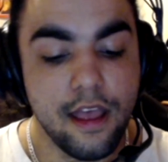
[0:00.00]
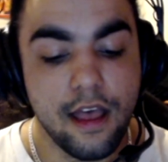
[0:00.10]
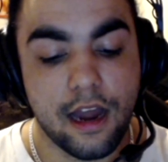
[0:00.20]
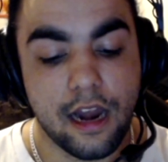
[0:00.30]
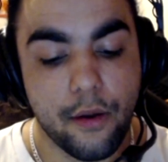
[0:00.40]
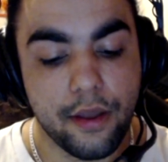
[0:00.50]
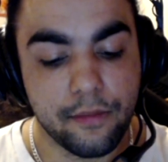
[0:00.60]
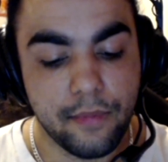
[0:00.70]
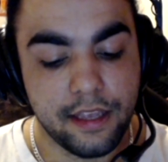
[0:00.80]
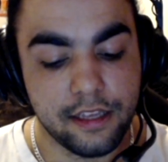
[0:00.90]
allowing
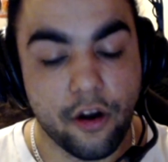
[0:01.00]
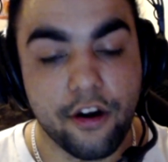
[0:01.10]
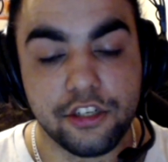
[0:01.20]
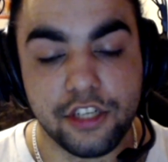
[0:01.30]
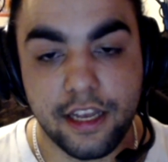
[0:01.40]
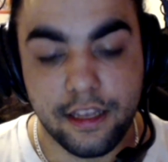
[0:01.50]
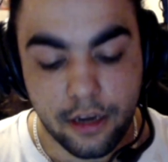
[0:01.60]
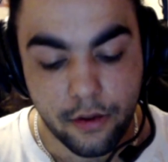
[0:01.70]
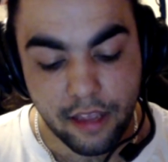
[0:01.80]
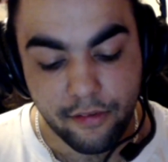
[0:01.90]
me and RJ,
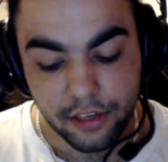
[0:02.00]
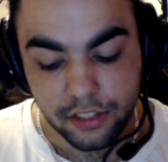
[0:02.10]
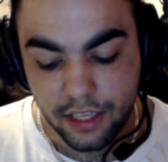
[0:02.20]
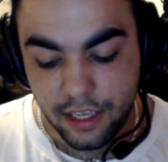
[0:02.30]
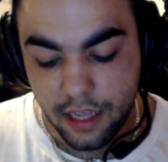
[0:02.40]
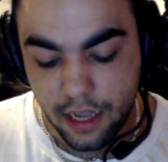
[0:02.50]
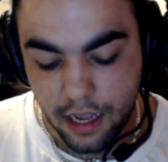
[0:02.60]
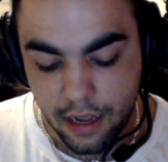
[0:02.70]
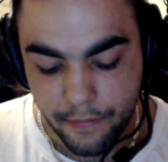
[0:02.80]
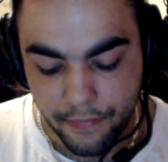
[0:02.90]
giving us
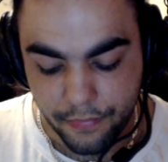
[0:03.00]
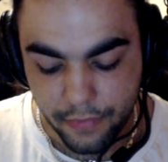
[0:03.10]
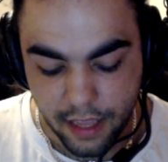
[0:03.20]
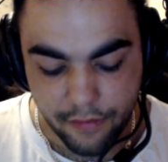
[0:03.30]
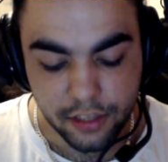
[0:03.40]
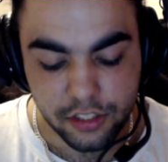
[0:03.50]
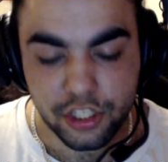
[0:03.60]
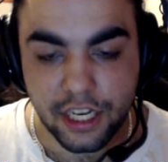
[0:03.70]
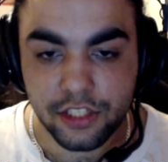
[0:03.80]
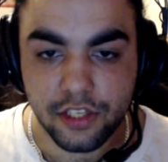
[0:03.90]
the
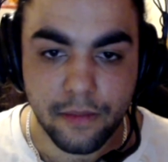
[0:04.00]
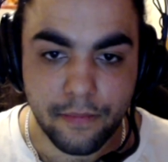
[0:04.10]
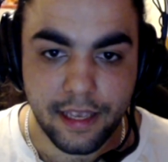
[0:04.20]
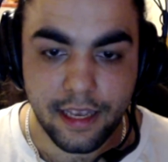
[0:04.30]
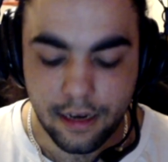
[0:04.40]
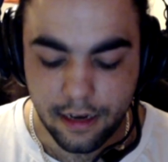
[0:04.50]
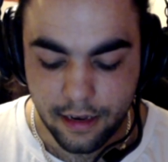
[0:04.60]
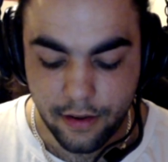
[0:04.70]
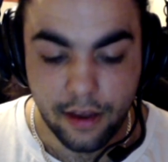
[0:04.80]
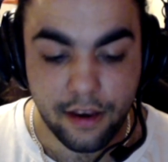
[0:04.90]
chance to compete
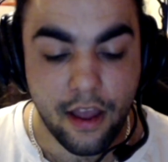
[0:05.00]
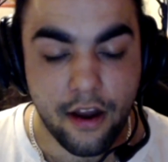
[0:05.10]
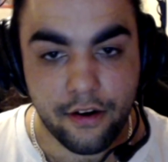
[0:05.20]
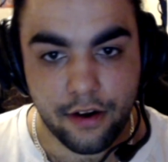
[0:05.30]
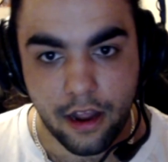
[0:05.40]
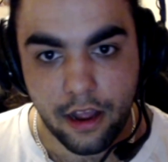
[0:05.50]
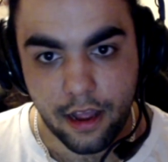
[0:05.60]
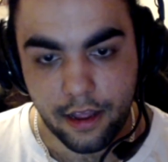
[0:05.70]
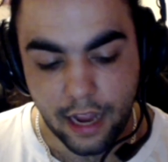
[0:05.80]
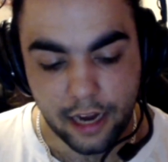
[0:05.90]
in their
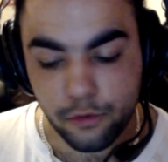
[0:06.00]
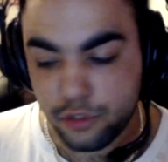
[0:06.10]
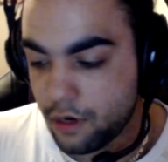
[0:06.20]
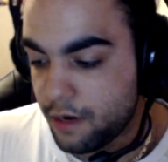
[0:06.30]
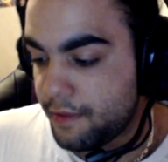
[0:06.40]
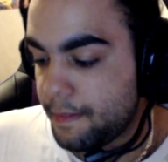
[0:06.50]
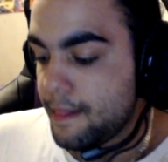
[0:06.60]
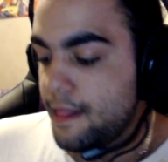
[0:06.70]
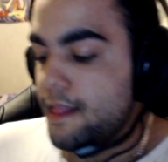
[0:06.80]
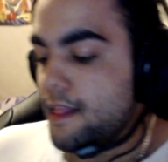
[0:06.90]
annual tournament.
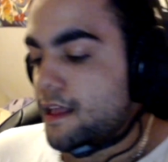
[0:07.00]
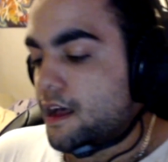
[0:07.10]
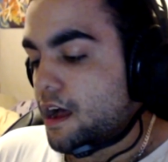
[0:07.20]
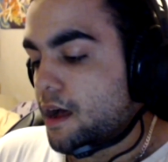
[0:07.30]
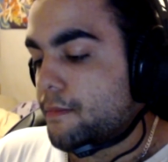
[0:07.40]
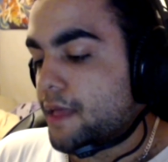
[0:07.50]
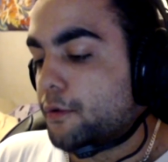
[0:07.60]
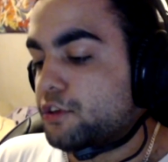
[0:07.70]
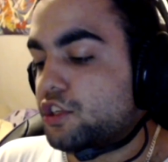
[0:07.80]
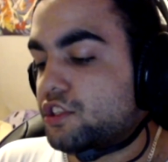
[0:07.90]
It
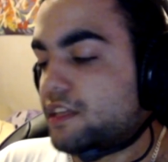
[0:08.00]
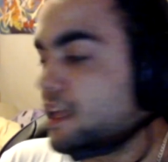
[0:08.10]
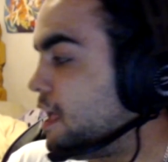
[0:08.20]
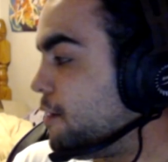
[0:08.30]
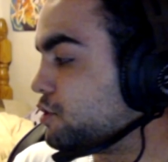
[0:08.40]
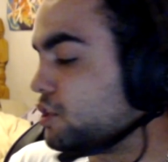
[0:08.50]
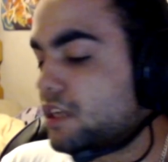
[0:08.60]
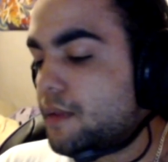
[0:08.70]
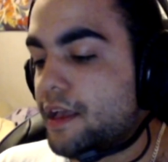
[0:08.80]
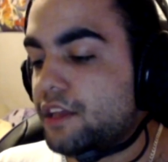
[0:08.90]
was just an
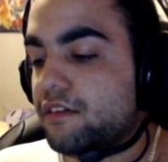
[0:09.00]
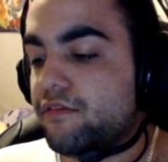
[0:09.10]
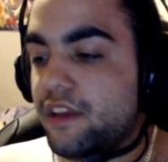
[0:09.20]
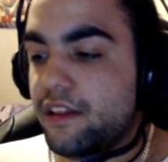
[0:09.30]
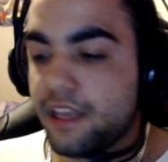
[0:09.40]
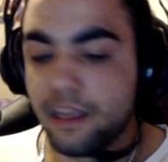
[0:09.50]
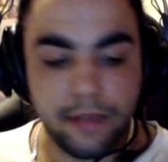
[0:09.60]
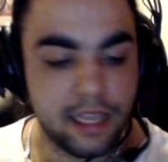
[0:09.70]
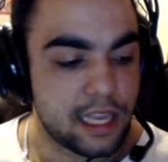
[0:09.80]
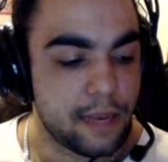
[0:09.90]
amazing feeling
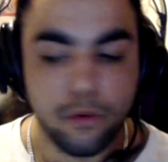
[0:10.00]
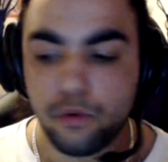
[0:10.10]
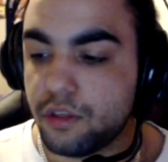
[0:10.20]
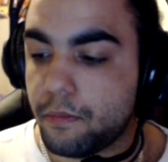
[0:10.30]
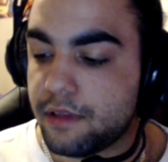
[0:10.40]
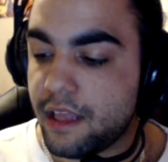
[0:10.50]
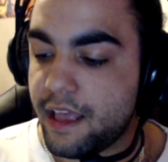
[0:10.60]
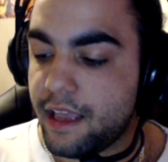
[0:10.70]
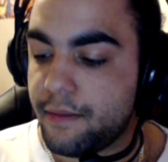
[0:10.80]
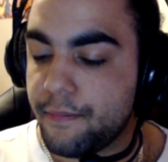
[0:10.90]
being able to play